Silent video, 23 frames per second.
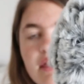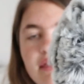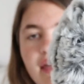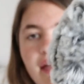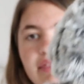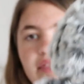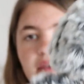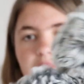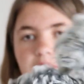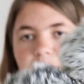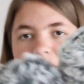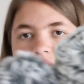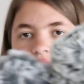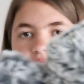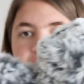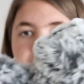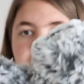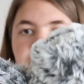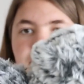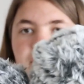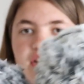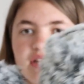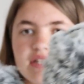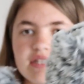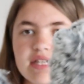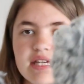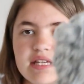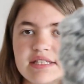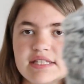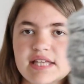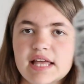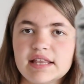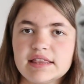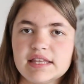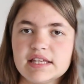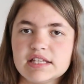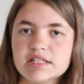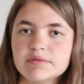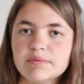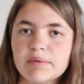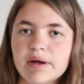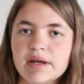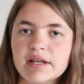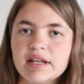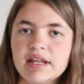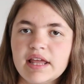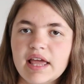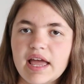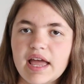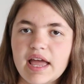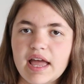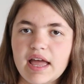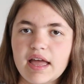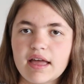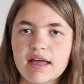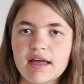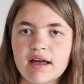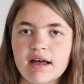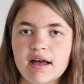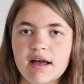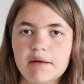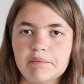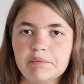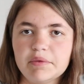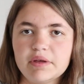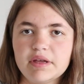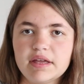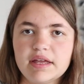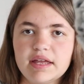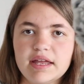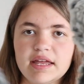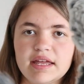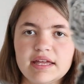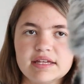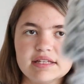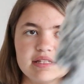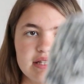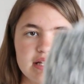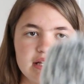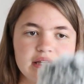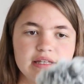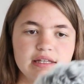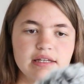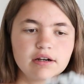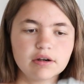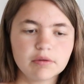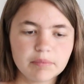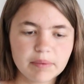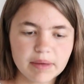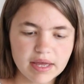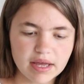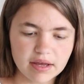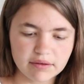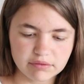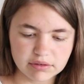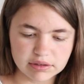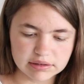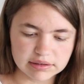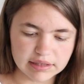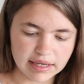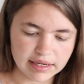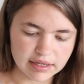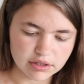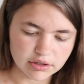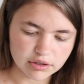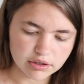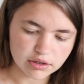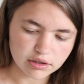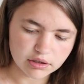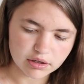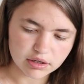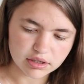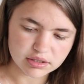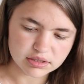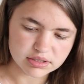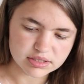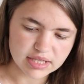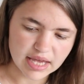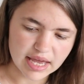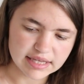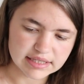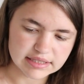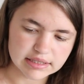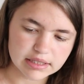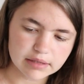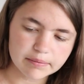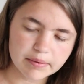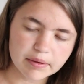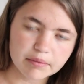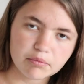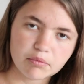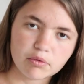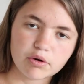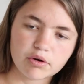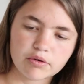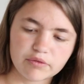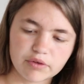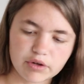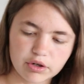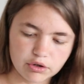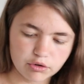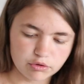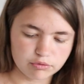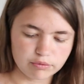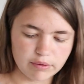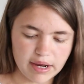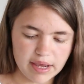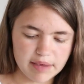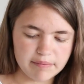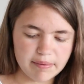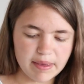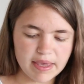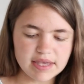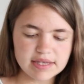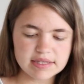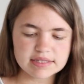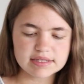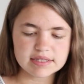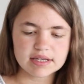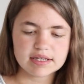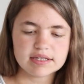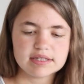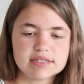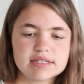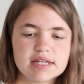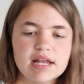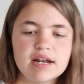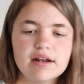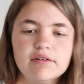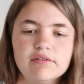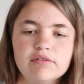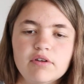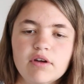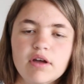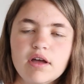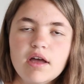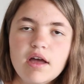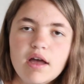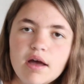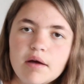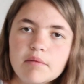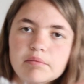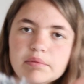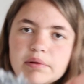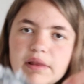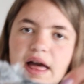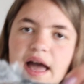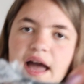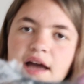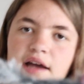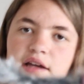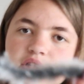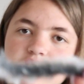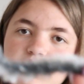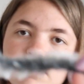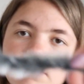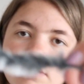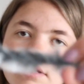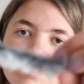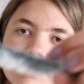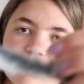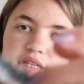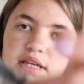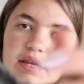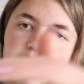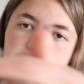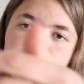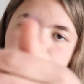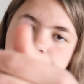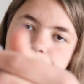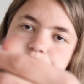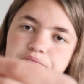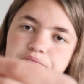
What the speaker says: that the main difference is that this one is a little bit of a lighter, it has a little bit more of a gray base instead of black. So you can see,